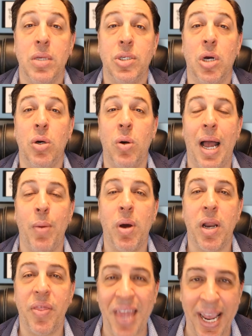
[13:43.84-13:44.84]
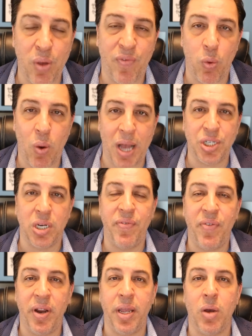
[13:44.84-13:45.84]
So I want to thank you for watching the
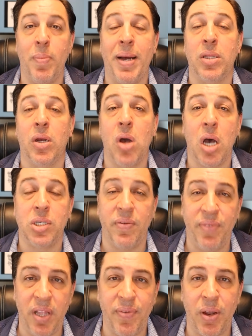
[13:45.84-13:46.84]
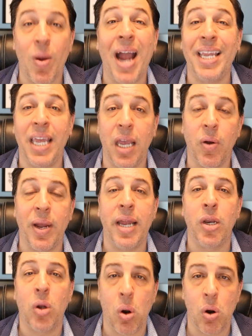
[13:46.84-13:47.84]
video about the cost of living right here
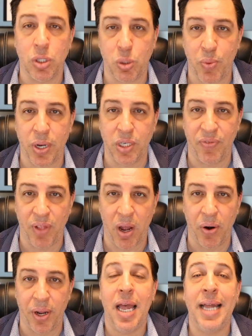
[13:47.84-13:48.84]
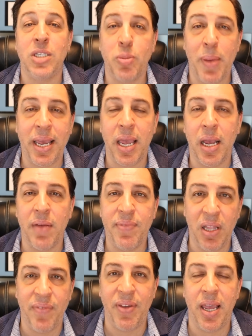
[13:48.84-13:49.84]
in Coral Springs, Florida. And speaking of
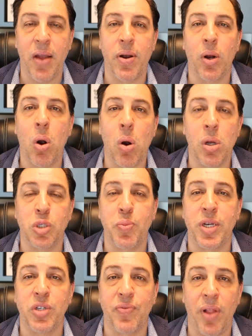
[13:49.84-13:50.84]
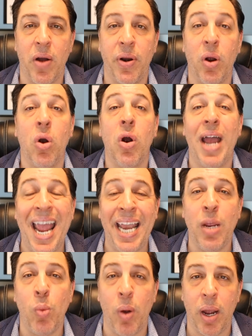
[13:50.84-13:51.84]
living here in Coral Springs, Florida, or
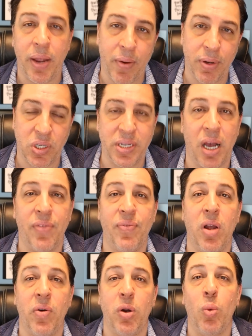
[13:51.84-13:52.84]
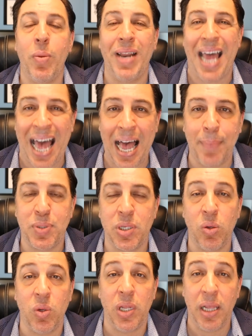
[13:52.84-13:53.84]
anywhere here in South Florida, we would
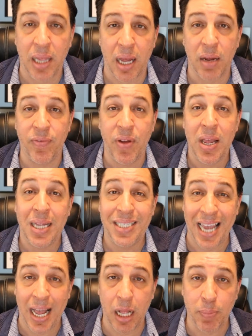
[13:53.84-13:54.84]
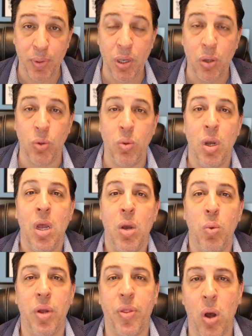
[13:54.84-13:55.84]
absolutely love to help you
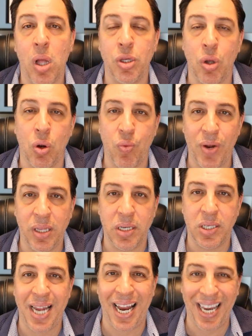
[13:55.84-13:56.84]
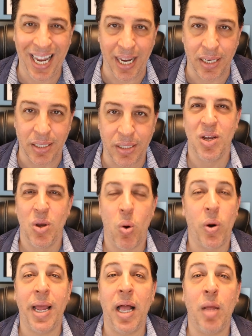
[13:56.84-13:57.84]
with all your real estate needs,
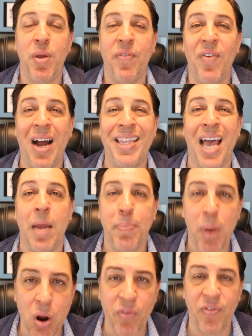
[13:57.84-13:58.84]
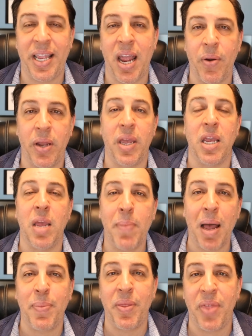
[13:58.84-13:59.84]
or to help you find that perfect area that you
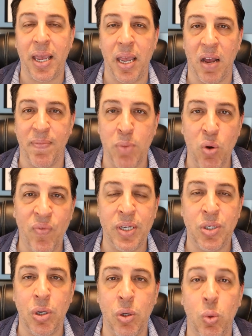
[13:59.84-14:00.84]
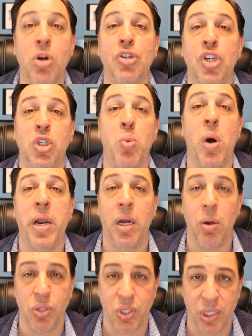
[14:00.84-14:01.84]
might be thinking of moving to or just want to
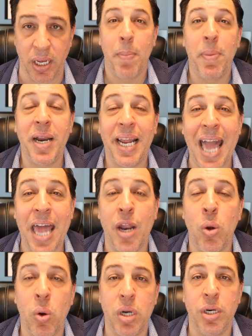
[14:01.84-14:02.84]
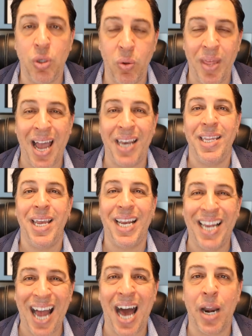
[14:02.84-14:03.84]
go see. But again, in order to do that, you
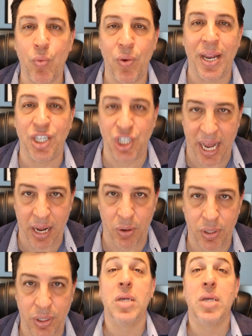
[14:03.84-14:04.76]
gotta reach out.